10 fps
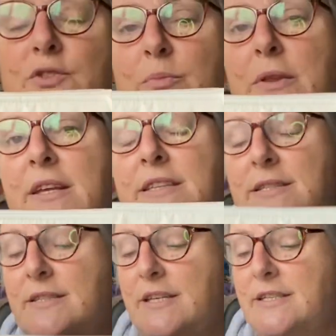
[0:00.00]
But
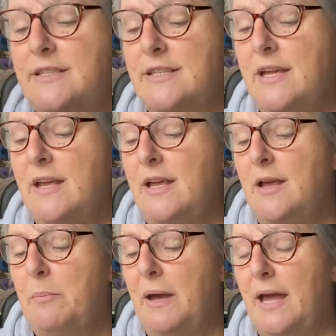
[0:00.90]
this
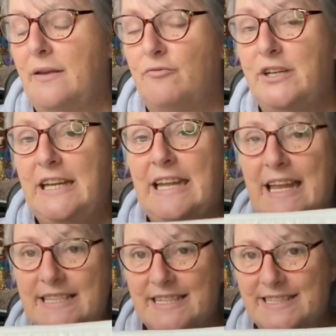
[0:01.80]
pattern really
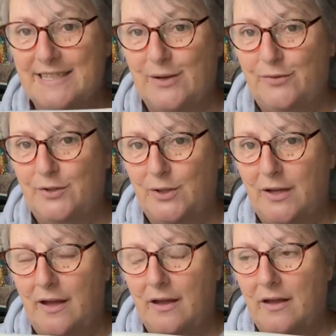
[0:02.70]
lends itself to
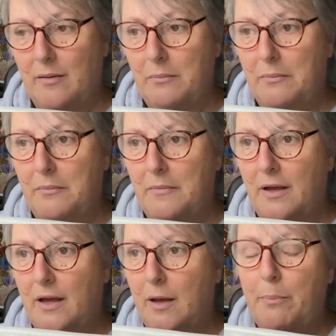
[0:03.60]

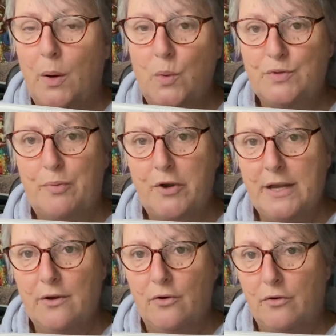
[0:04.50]
a bold
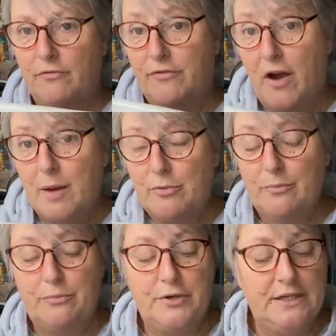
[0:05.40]
print or a
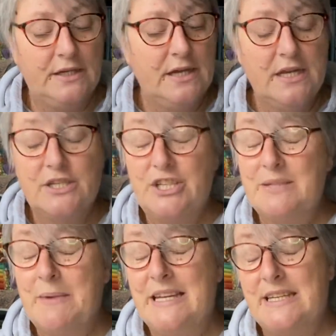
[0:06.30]
vibrant print.
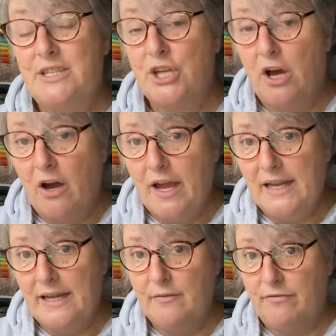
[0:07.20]
She's made
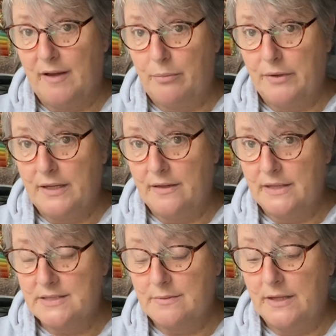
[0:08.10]
entirely in fabric in
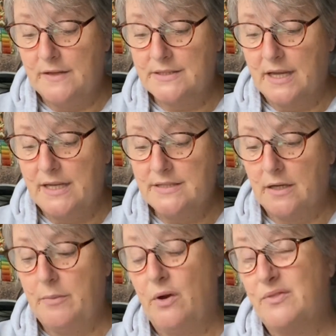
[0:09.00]
this case.
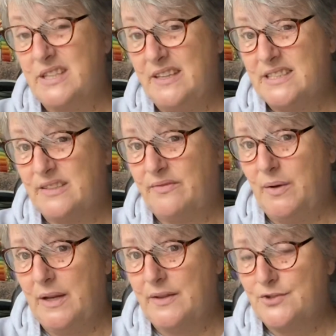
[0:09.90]
I mean, obviously this is a
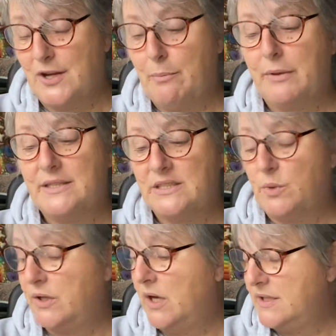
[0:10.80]
faux leather strap, but this is
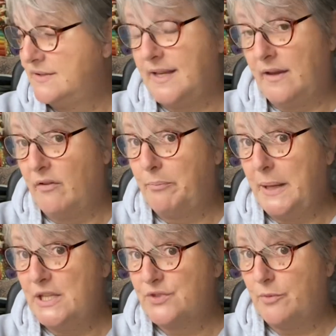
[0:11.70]
one that I've
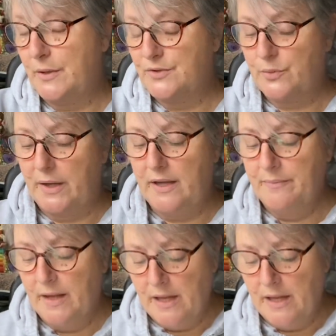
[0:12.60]
pinched from elsewhere.